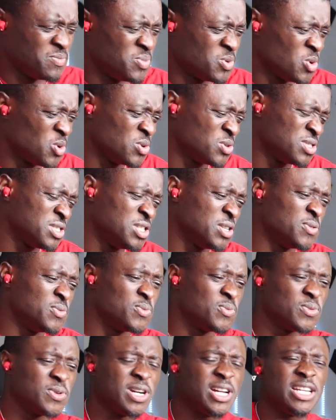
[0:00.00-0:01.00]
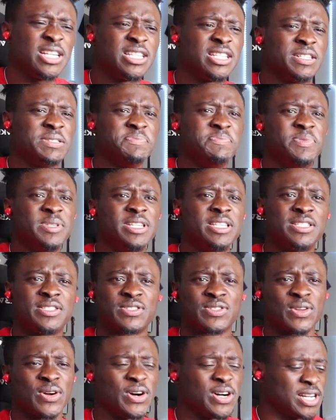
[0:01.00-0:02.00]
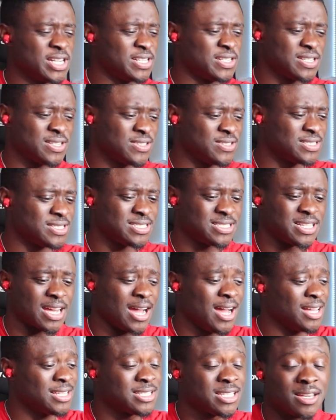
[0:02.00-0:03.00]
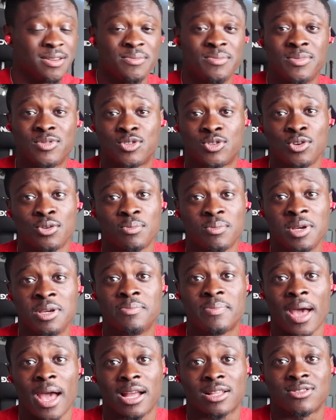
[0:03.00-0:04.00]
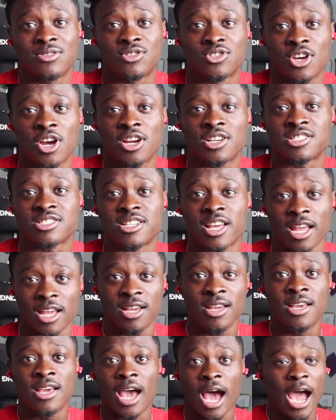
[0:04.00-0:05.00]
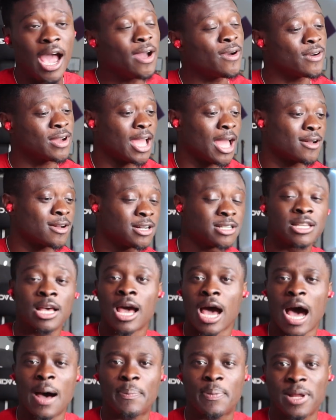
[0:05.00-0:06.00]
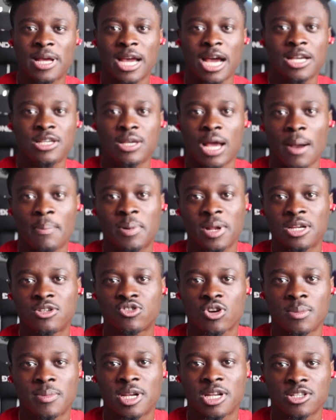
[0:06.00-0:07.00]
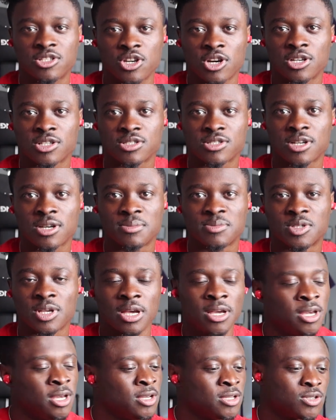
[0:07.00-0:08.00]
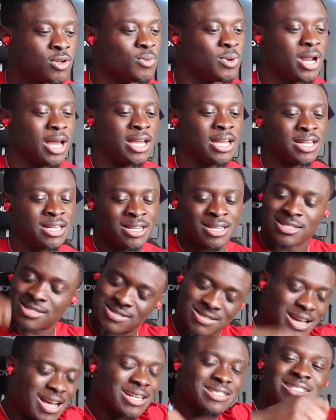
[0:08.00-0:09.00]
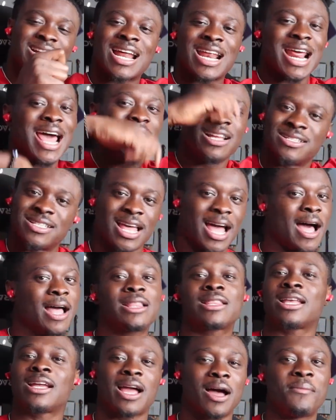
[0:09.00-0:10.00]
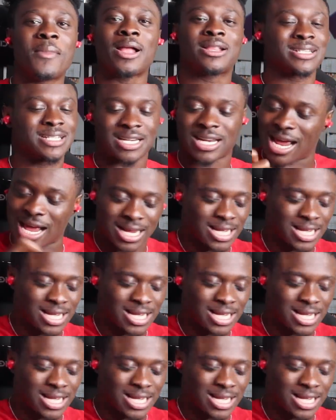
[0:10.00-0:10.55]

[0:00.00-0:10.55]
Bro, the way the beat started, though, that shit took me back to church, nigga. I ain't gonna care, cause I play drum in the church, you know what I'm saying? So when I hear, like, I think I'm about to,